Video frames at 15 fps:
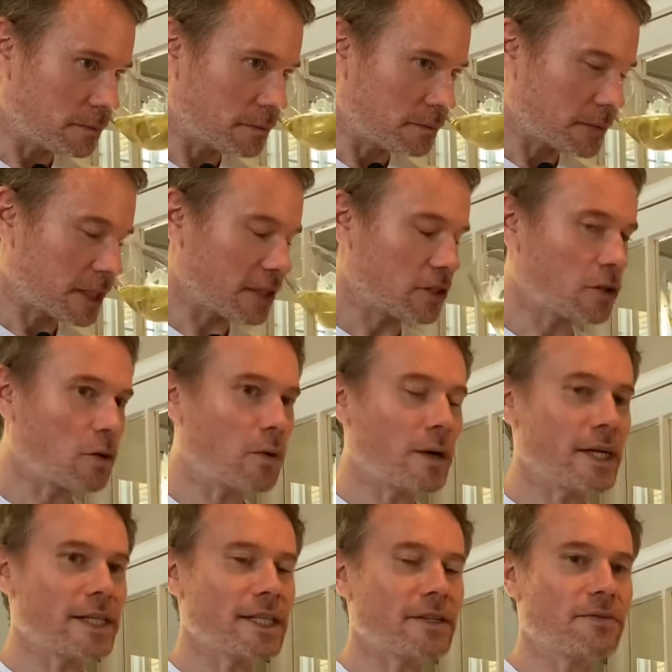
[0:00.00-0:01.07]
It's
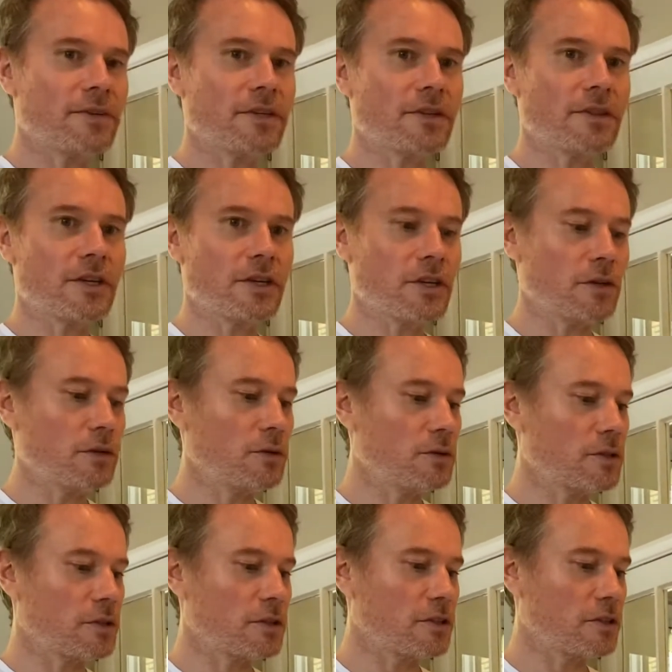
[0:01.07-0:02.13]
quite different on the
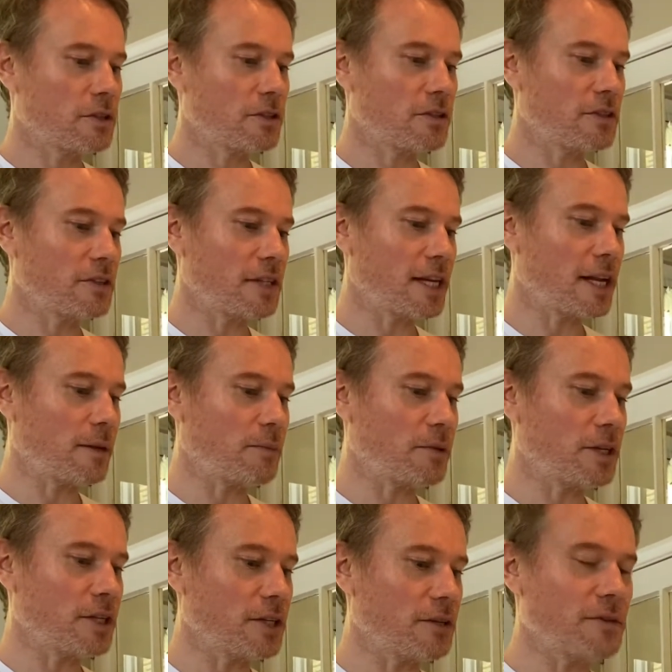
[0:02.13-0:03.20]
nose to the
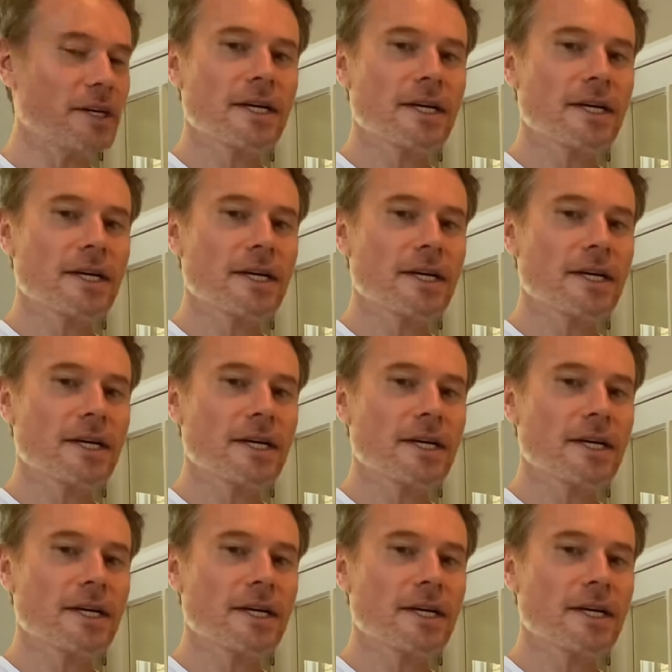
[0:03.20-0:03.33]
Albarino.